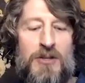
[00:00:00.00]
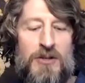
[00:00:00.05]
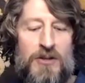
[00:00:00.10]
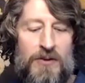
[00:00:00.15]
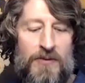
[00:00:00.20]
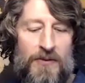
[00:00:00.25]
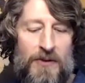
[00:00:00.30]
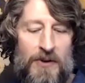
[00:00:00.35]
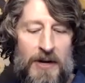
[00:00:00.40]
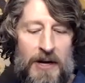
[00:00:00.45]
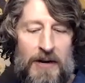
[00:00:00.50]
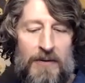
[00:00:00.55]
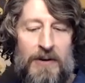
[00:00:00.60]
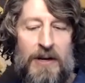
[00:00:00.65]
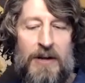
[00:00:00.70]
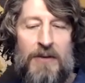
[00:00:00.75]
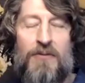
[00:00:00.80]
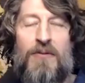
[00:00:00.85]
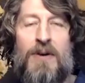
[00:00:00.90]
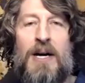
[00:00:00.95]
or if you have
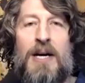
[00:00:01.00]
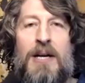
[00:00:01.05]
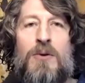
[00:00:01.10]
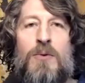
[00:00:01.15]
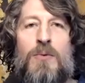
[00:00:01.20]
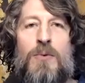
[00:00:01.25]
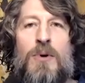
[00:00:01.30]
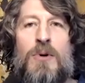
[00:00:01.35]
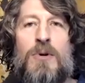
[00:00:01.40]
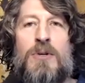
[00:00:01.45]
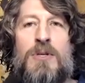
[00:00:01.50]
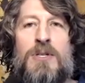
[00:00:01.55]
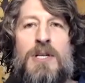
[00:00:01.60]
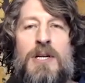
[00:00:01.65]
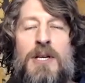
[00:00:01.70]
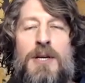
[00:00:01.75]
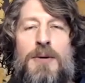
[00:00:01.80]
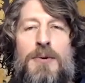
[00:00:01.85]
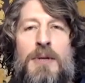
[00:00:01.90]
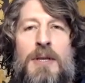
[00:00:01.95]
any final words
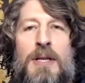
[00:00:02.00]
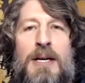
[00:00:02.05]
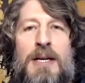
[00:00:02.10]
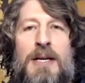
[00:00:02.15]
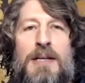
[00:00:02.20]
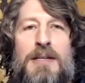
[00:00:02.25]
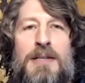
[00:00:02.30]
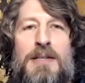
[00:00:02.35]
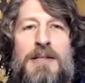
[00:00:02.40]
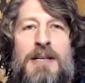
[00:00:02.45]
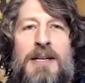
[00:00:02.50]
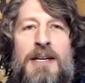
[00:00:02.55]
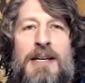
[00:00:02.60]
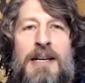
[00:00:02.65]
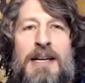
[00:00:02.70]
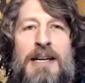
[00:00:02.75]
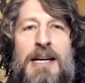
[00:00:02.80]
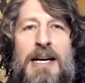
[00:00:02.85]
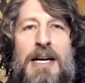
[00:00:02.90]
that you would like to say.